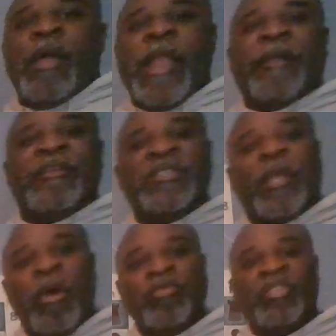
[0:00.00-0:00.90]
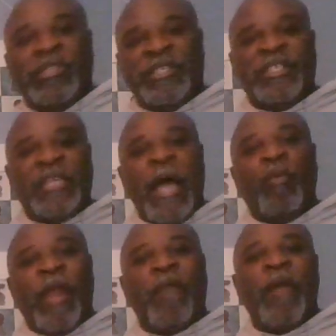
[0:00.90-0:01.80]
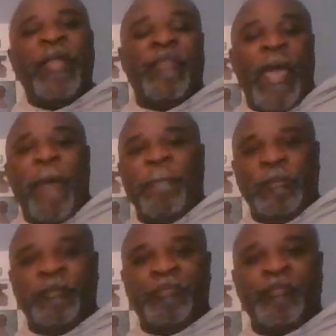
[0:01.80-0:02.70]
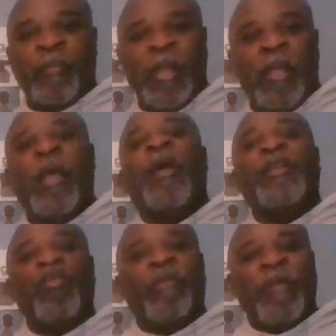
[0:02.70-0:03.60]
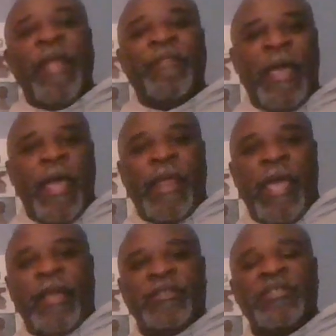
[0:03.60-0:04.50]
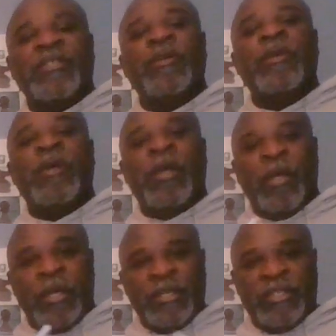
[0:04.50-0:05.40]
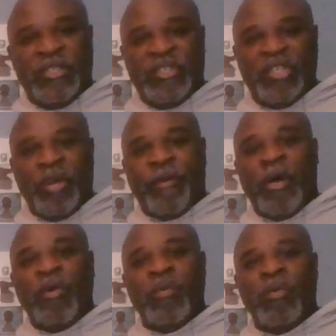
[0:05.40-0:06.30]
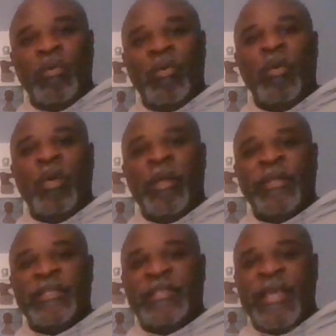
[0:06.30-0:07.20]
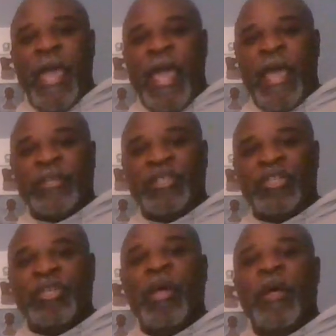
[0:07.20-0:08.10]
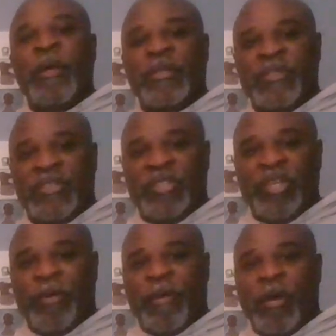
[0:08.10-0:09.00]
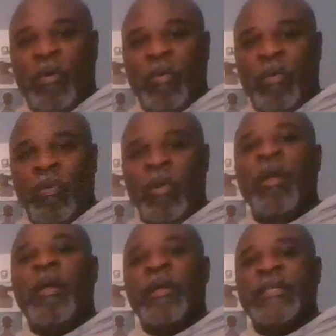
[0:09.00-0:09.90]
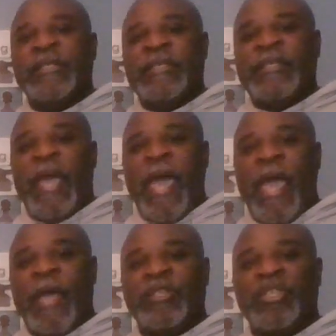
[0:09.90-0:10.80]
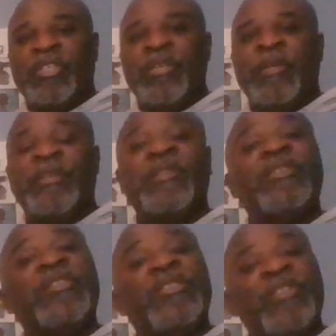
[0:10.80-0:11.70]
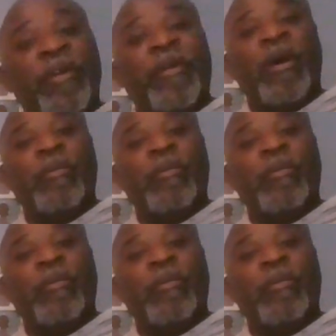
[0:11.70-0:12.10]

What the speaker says: Now you say, Coach Ulysses, how would I write that? You would write that as 0 dash 0 dash 0.